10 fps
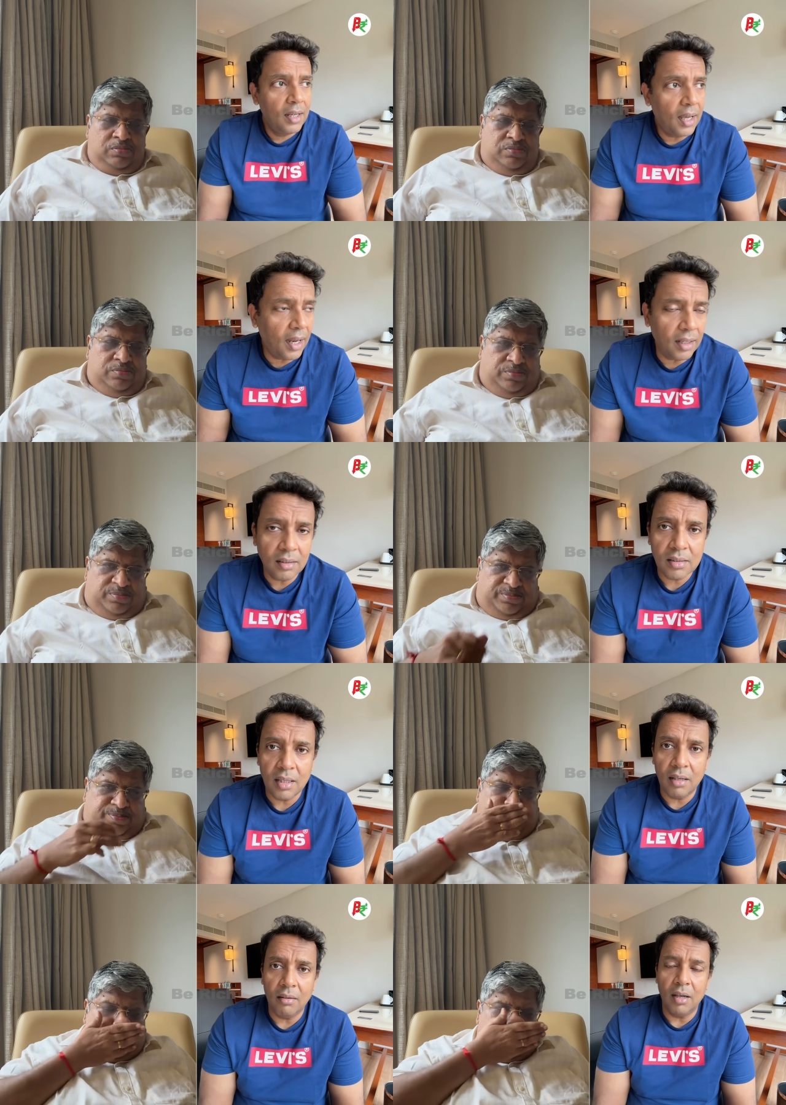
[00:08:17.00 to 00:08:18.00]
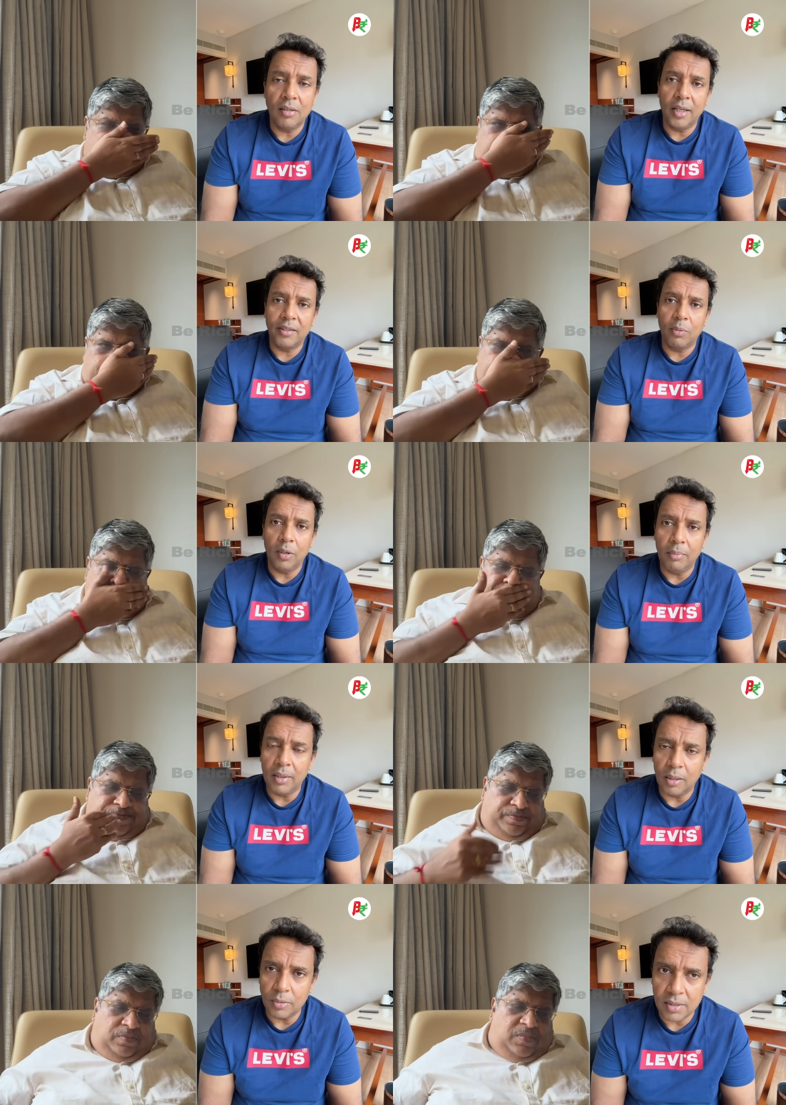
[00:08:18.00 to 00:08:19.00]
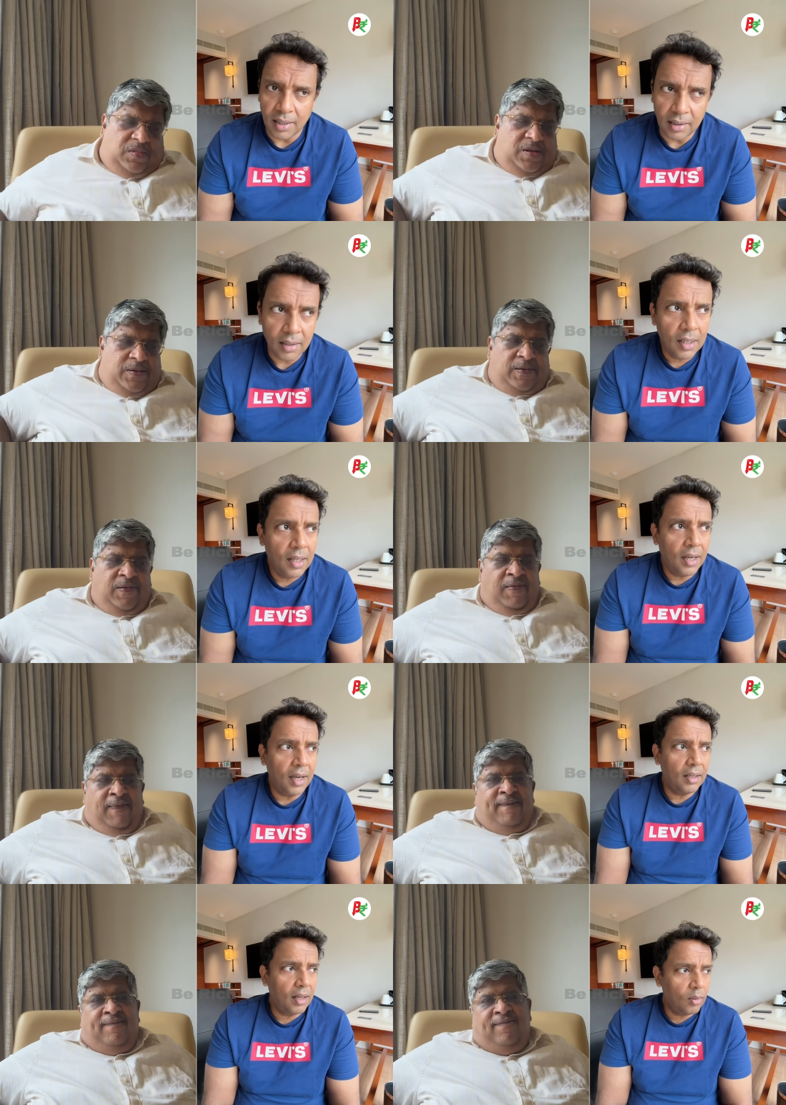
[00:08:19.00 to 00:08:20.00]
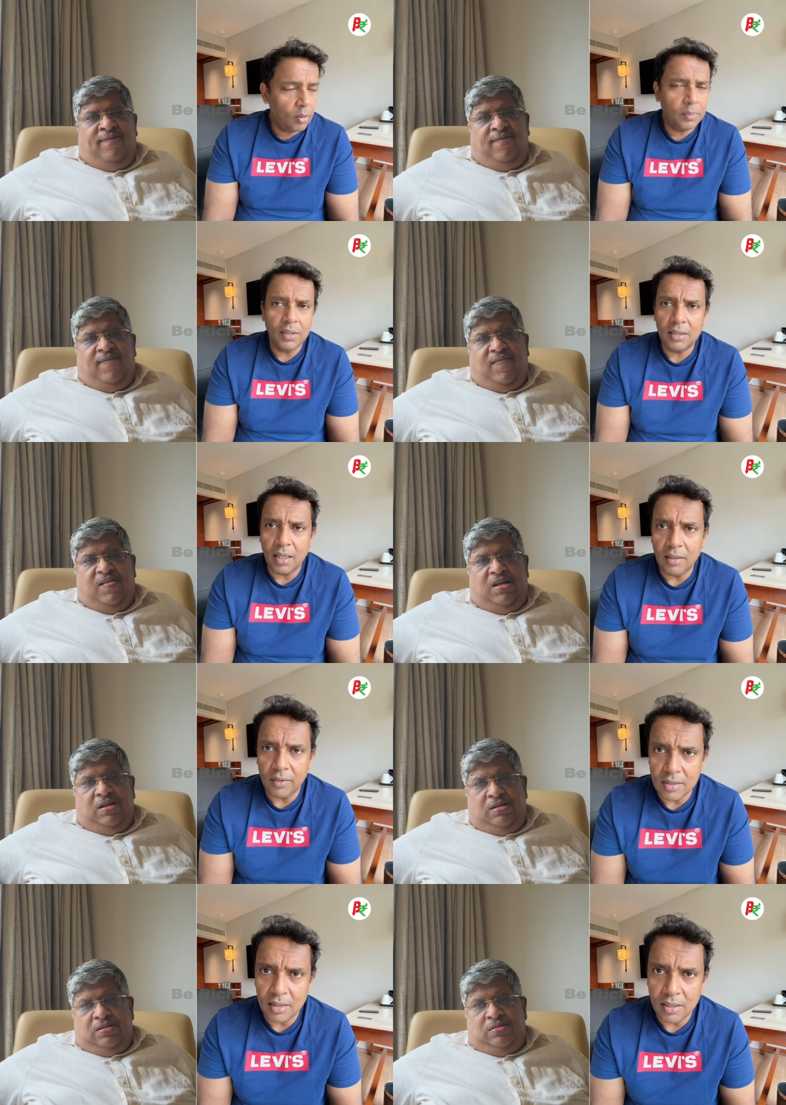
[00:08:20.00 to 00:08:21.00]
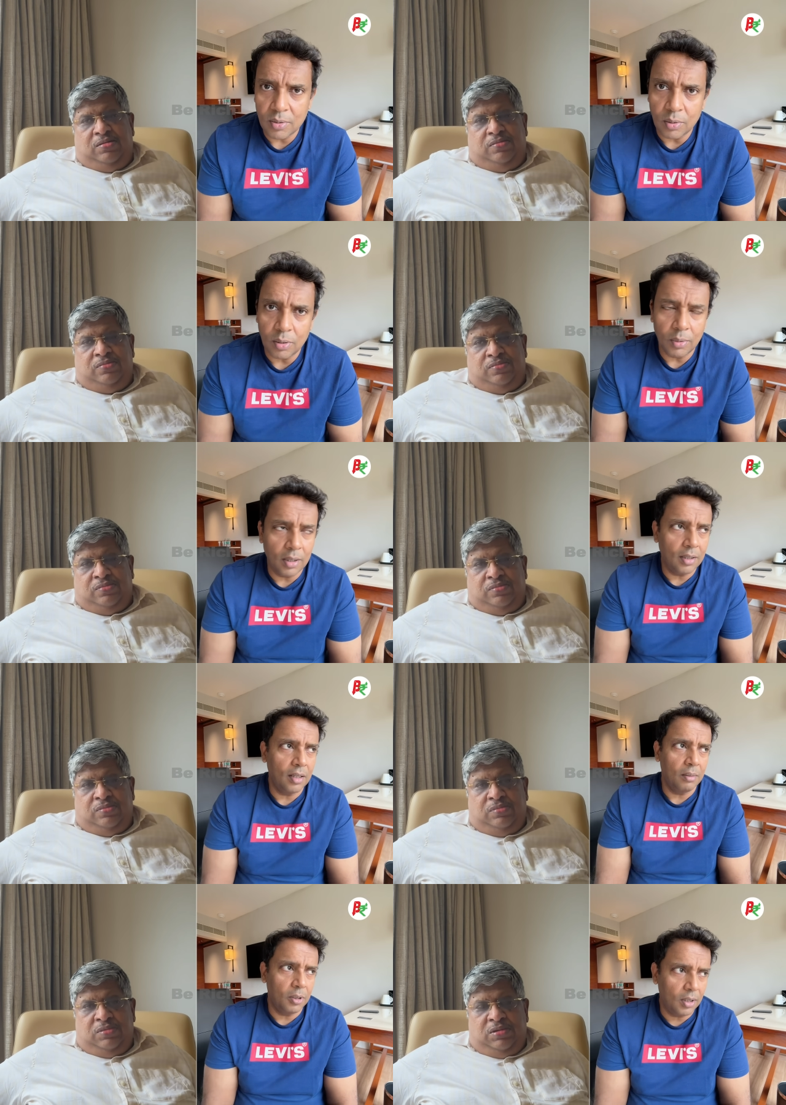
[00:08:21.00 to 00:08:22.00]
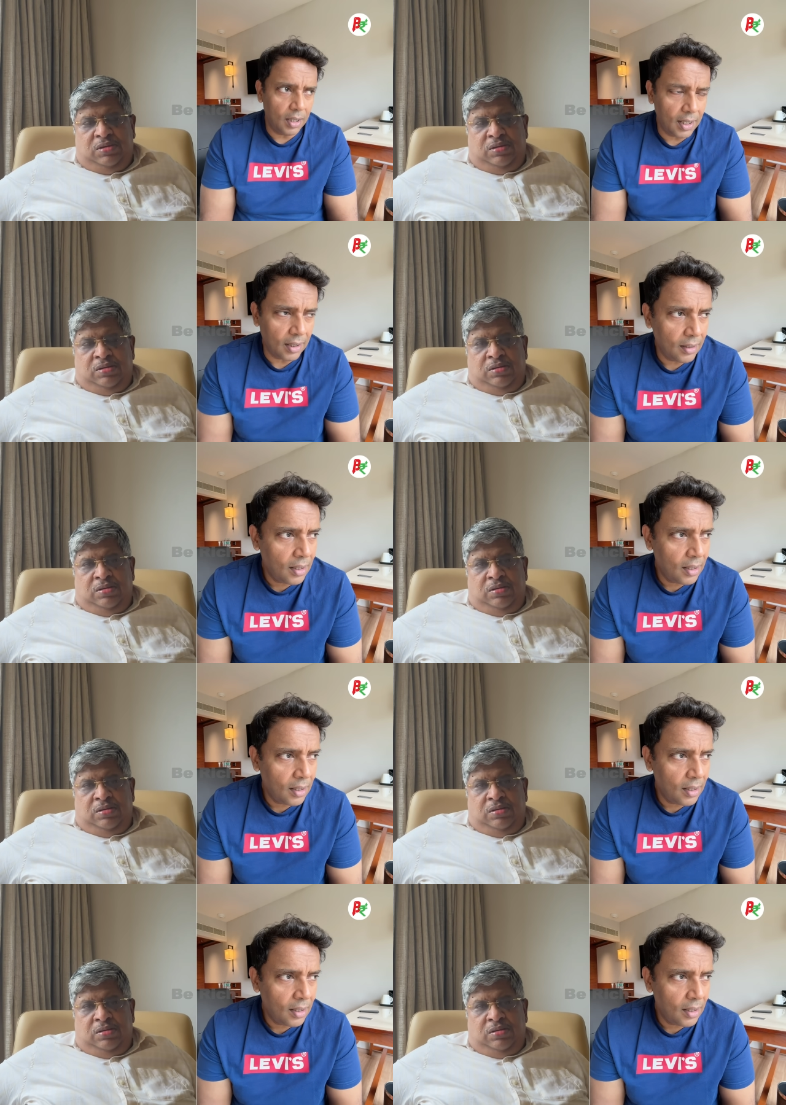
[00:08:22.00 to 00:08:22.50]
Speaker 1: and still learn to explore a bit outside. And I hope this kind of resonates with you when you're thinking about AI.